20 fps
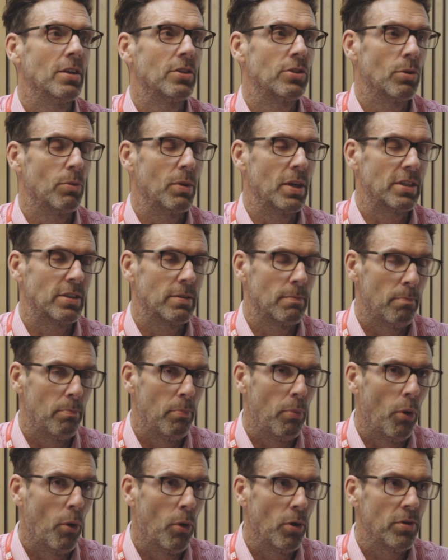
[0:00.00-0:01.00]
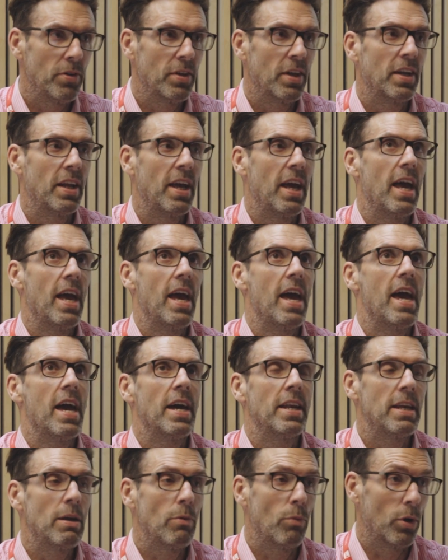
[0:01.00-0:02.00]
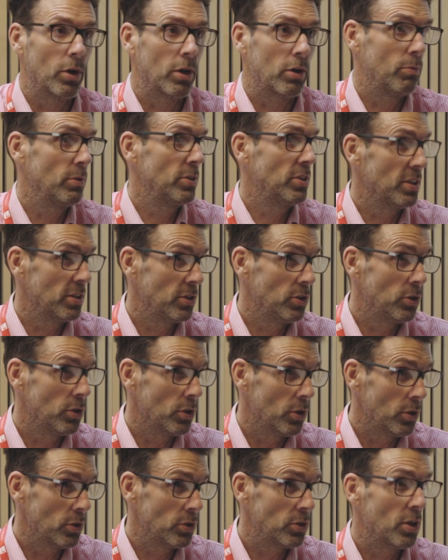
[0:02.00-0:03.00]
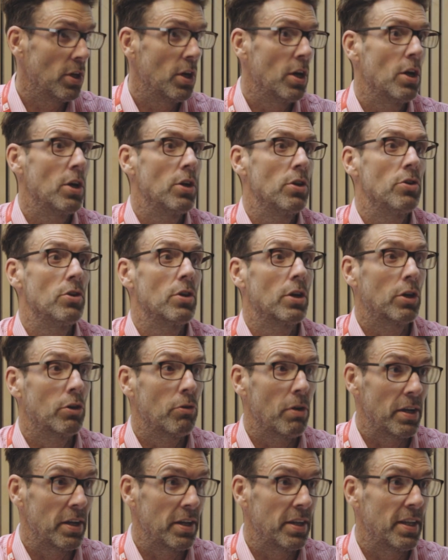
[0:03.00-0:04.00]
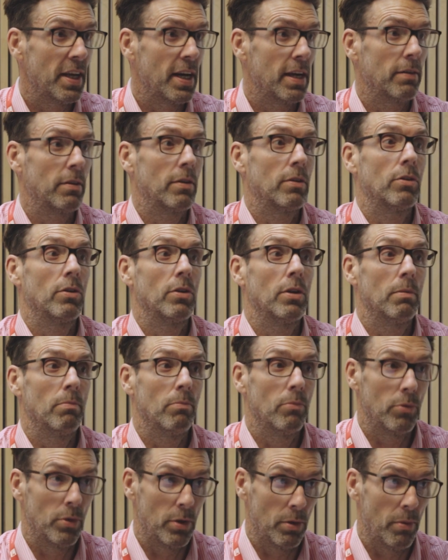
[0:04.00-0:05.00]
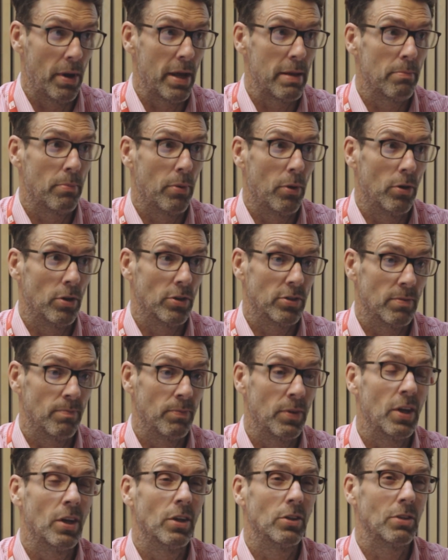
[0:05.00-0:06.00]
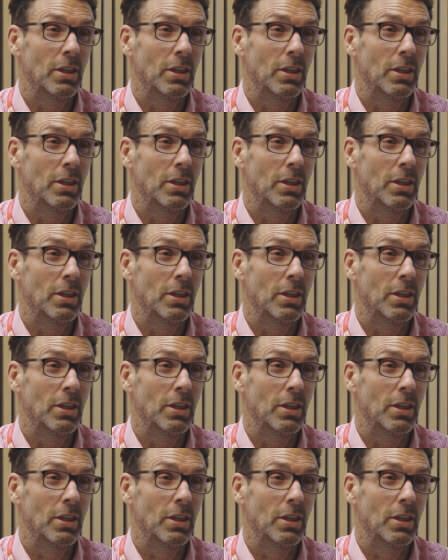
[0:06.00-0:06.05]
So it's important that any work which isn't yours, you credit that to the right person.